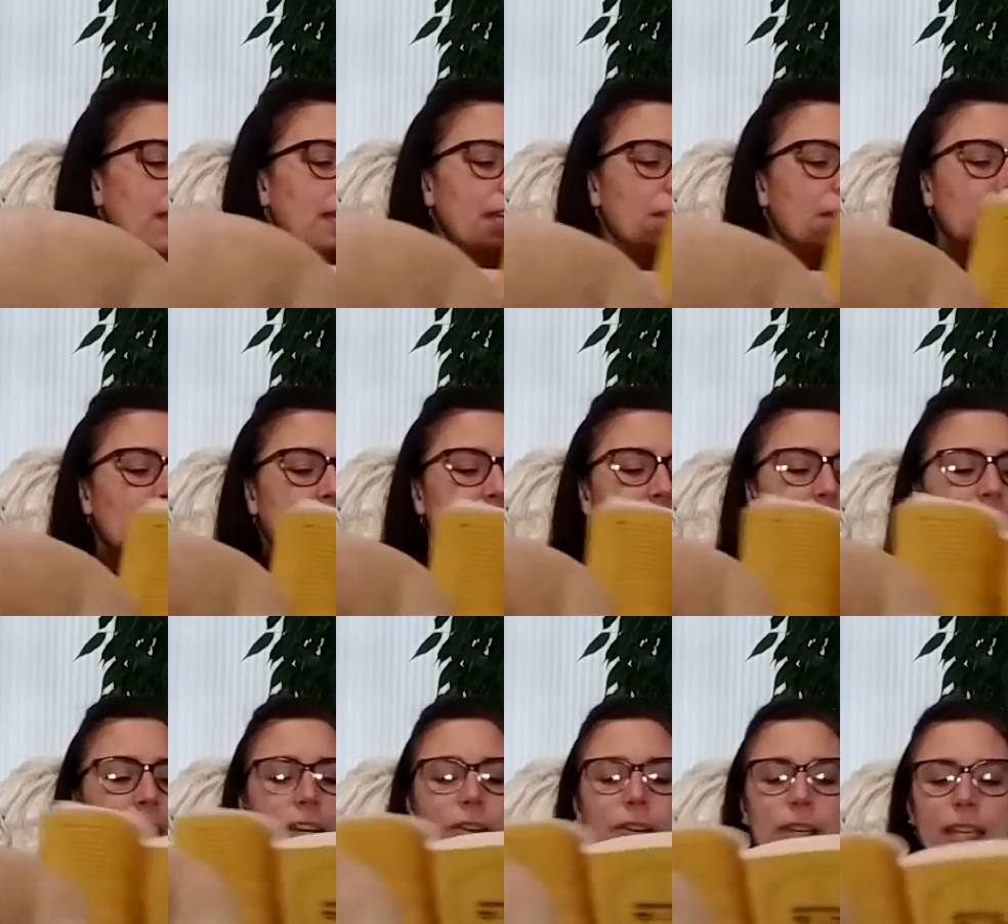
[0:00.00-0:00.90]
It was
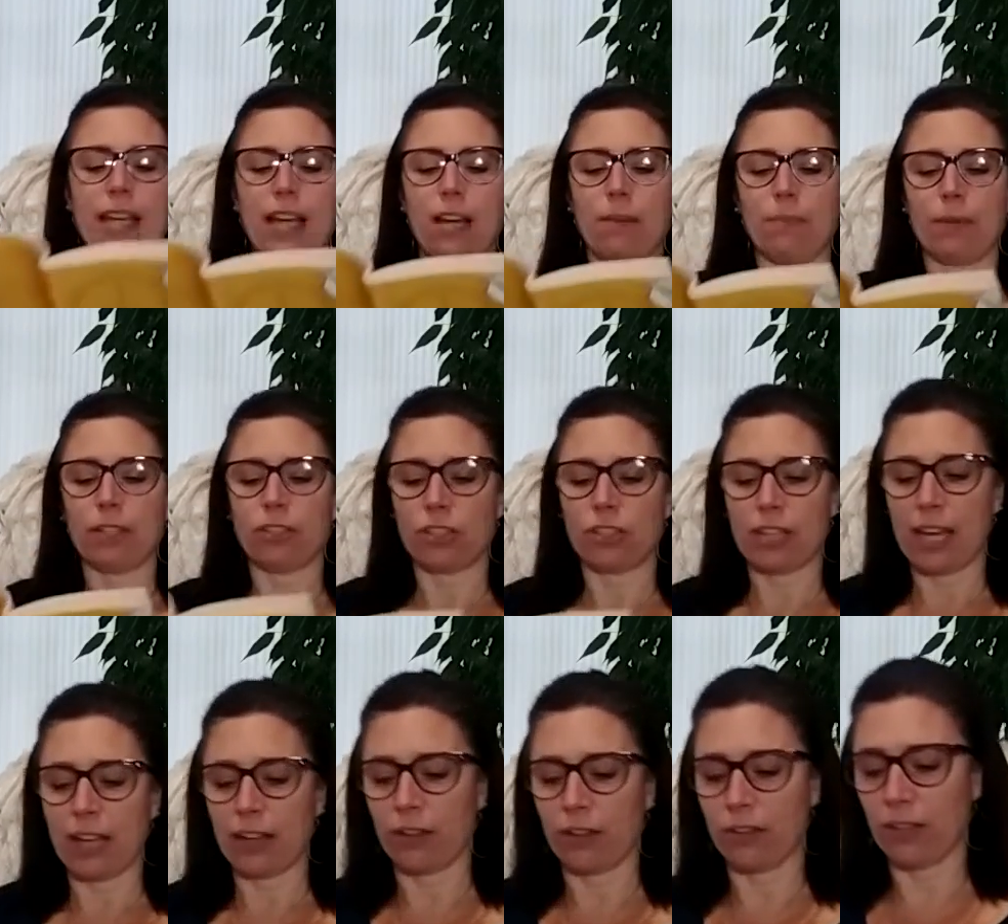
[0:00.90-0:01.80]
scary how much
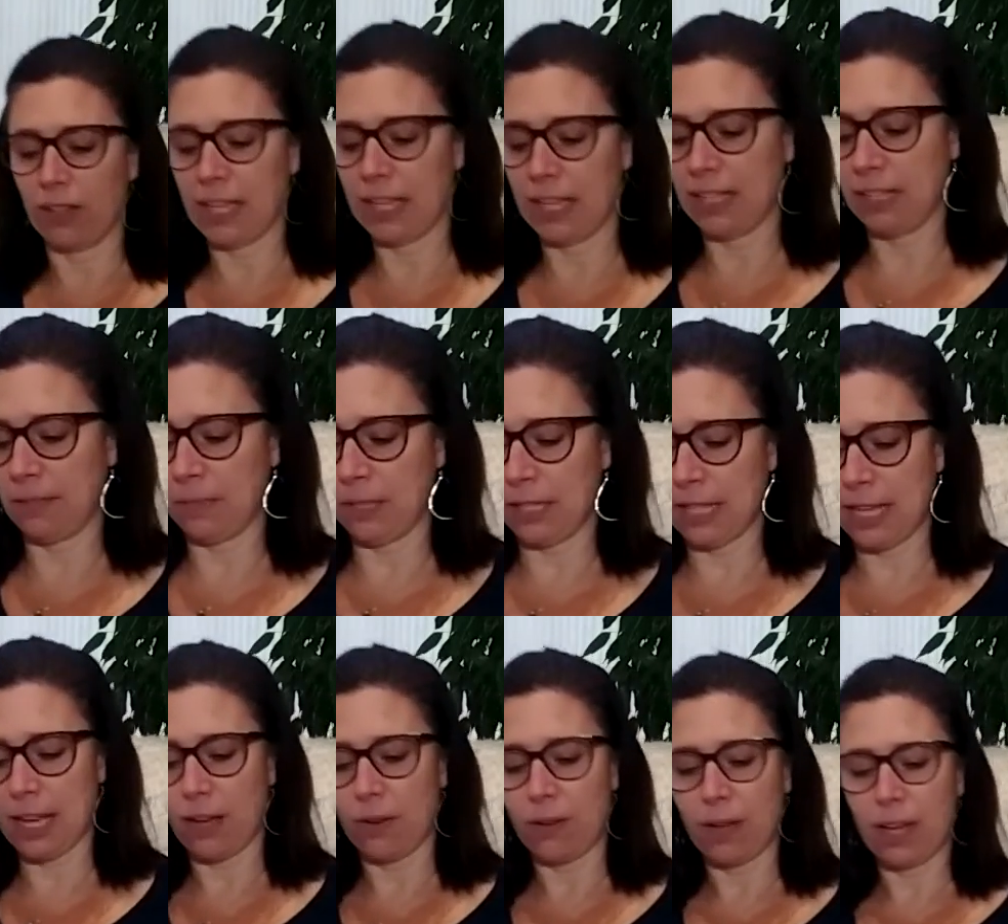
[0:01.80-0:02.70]
that girl hated me
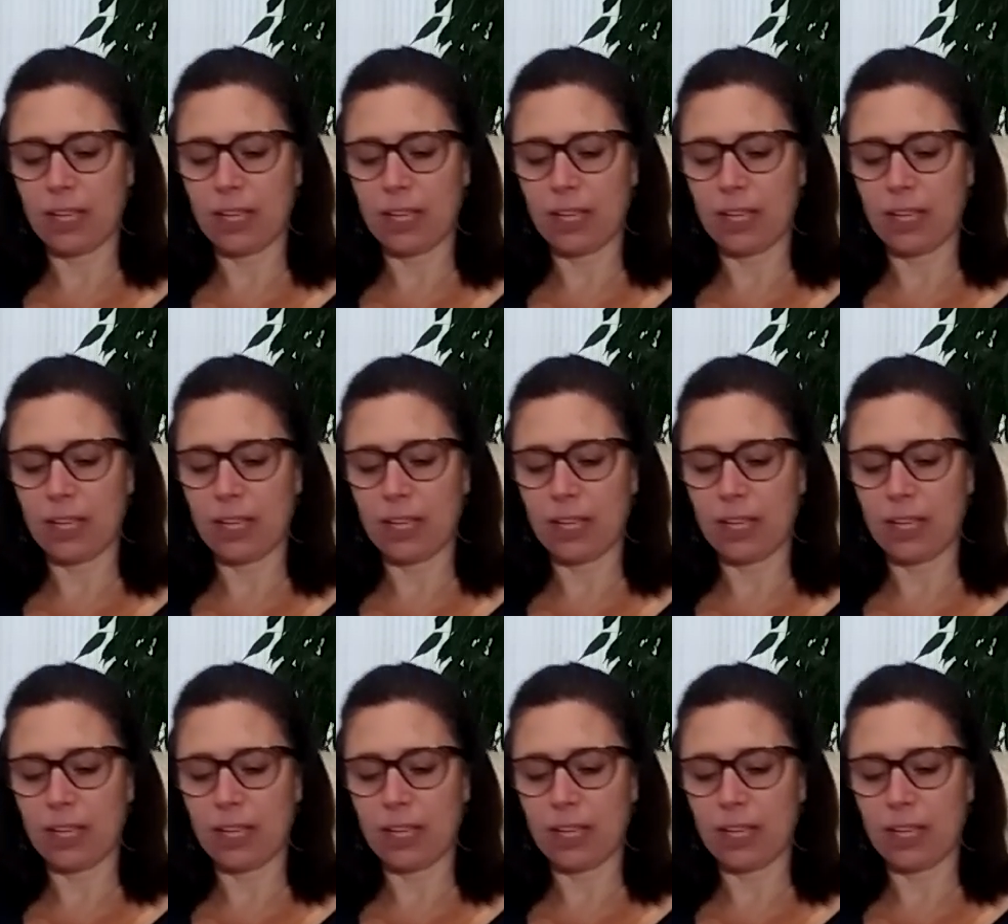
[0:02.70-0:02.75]
now.